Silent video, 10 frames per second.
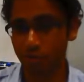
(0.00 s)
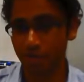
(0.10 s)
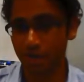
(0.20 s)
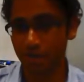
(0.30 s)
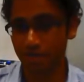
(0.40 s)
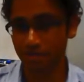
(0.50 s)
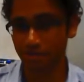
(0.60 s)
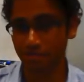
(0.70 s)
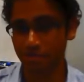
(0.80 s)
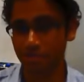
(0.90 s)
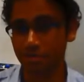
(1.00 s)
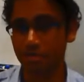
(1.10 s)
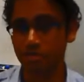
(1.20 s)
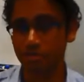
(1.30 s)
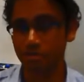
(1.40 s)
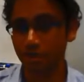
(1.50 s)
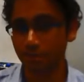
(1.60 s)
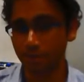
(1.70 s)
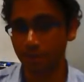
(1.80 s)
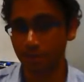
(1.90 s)
who is
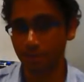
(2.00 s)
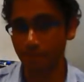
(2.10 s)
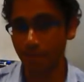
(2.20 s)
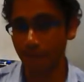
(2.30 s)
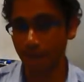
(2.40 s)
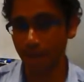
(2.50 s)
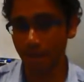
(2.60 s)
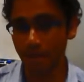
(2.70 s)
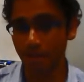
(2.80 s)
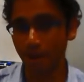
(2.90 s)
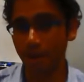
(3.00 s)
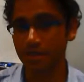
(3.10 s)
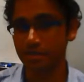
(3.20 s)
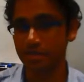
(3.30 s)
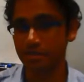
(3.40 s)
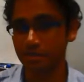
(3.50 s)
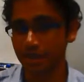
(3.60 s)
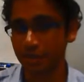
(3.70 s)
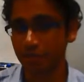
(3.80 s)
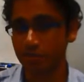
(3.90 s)
cheaper by
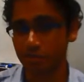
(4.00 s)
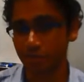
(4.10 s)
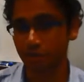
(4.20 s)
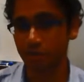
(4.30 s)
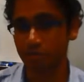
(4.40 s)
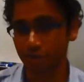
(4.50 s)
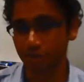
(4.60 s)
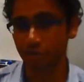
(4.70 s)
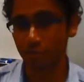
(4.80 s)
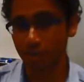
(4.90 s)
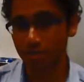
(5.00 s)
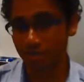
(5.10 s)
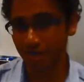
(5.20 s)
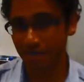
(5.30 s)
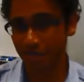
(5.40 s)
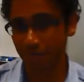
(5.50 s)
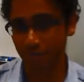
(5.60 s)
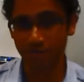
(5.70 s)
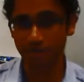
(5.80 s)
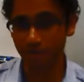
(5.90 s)
0.0001 cents
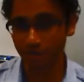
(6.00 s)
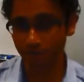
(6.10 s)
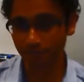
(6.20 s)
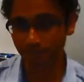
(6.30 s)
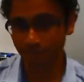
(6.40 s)
per ton.